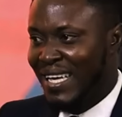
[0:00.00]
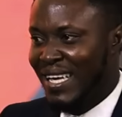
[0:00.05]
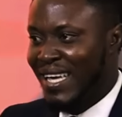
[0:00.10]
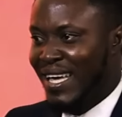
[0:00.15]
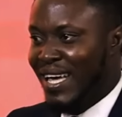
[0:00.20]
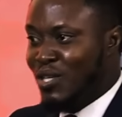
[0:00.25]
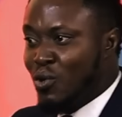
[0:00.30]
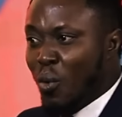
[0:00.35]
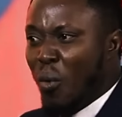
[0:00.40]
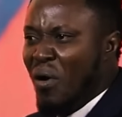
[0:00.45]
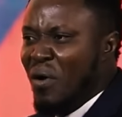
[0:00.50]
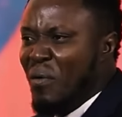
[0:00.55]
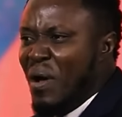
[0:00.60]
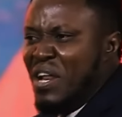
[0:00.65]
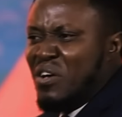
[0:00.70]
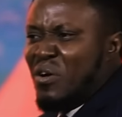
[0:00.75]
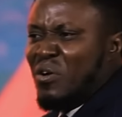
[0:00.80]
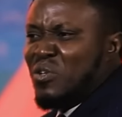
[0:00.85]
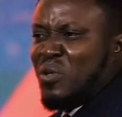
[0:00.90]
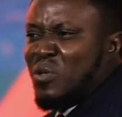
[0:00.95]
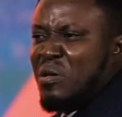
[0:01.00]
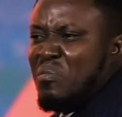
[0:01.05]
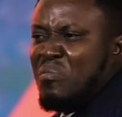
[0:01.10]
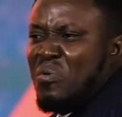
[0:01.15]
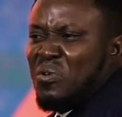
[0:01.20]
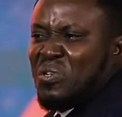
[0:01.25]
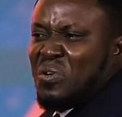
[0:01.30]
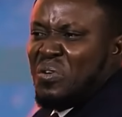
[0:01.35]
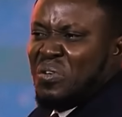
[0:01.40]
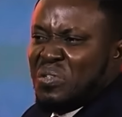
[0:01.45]
So when it comes to
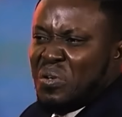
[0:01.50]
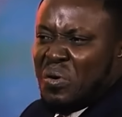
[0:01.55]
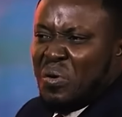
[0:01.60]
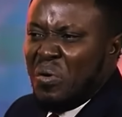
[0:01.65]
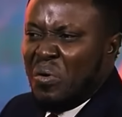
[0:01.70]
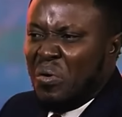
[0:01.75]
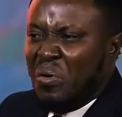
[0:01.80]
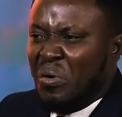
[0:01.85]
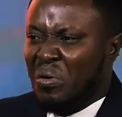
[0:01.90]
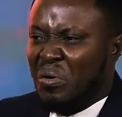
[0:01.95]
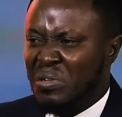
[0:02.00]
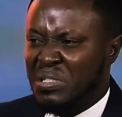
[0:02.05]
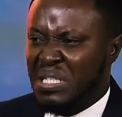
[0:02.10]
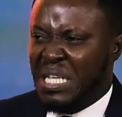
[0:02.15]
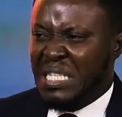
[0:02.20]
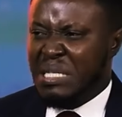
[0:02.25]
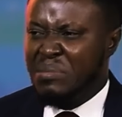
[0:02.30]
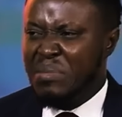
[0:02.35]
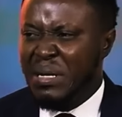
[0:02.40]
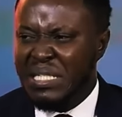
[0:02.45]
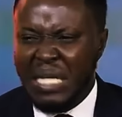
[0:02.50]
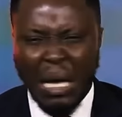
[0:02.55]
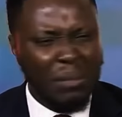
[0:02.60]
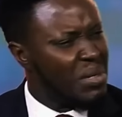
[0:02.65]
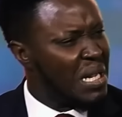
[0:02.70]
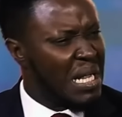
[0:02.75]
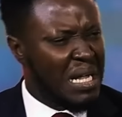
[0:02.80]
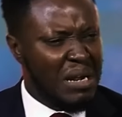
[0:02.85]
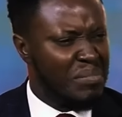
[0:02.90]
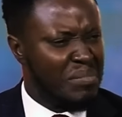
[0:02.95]
emotions or sentiments, I'm not
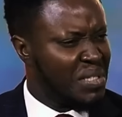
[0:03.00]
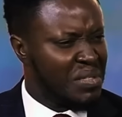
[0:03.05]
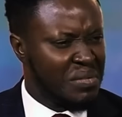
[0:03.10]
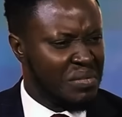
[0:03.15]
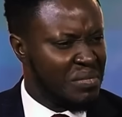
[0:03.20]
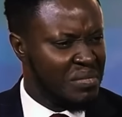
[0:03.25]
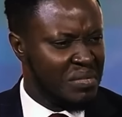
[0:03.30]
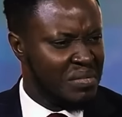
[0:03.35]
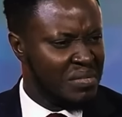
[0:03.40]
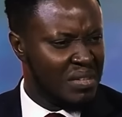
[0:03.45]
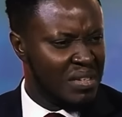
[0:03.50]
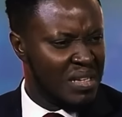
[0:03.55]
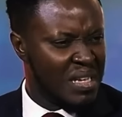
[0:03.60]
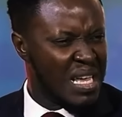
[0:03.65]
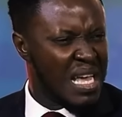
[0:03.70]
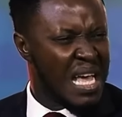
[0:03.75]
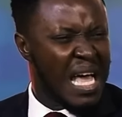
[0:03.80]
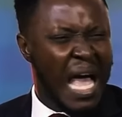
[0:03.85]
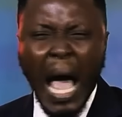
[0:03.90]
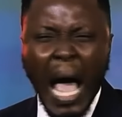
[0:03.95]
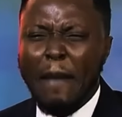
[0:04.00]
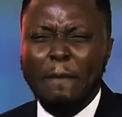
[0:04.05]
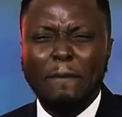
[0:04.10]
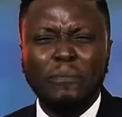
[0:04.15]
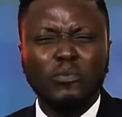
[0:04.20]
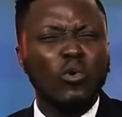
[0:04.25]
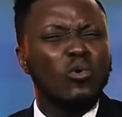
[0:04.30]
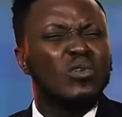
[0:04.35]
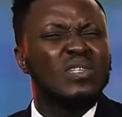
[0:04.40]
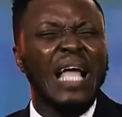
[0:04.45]
that kind of person. I'm
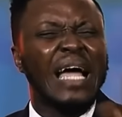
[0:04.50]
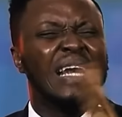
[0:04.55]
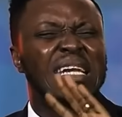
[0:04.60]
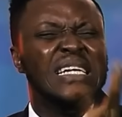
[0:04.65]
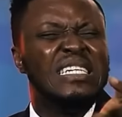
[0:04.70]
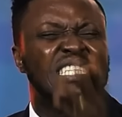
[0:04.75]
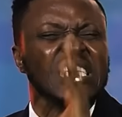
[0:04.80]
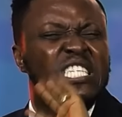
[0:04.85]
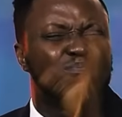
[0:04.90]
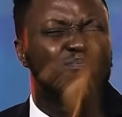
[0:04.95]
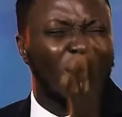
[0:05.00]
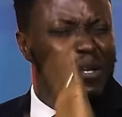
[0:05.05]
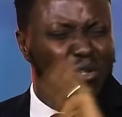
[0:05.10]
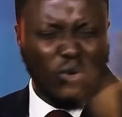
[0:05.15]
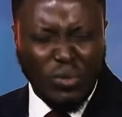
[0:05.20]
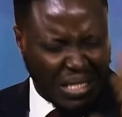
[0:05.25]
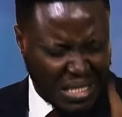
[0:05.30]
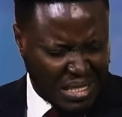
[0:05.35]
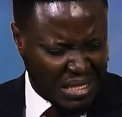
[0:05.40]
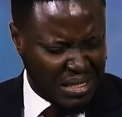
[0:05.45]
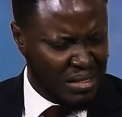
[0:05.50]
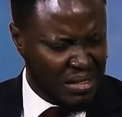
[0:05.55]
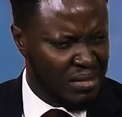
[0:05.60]
totally dispassionate.